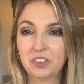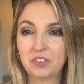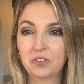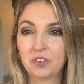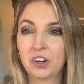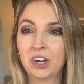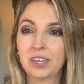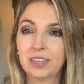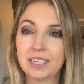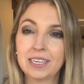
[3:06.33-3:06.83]

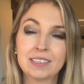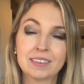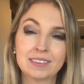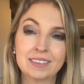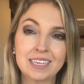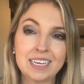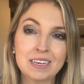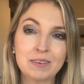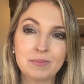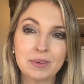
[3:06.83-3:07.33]
for at least
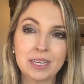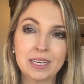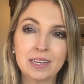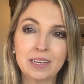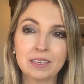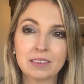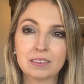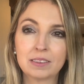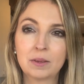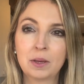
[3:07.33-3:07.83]
10
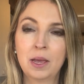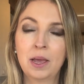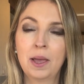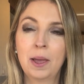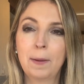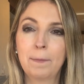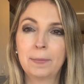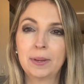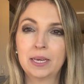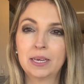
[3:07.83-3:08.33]
minutes
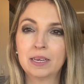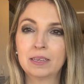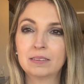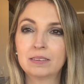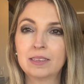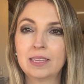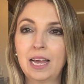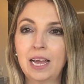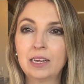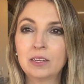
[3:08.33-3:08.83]
because
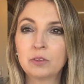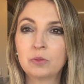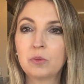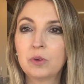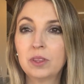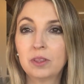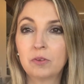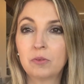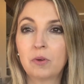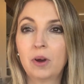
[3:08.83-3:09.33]
that's
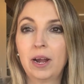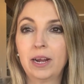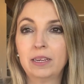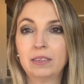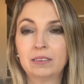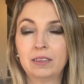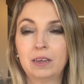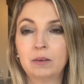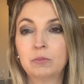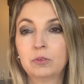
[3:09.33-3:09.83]
when the
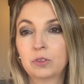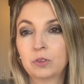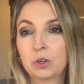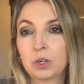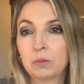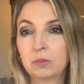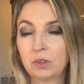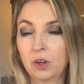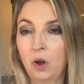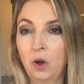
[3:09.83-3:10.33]
rice
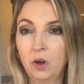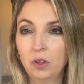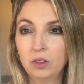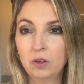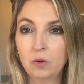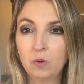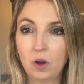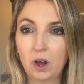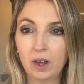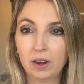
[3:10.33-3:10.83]
absorbs all the
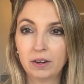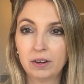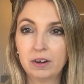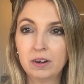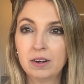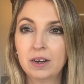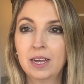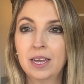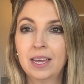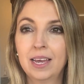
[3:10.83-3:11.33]

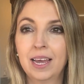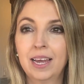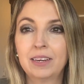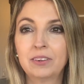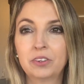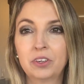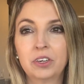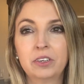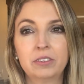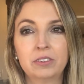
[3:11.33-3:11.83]
water and
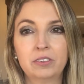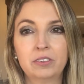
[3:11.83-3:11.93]
turns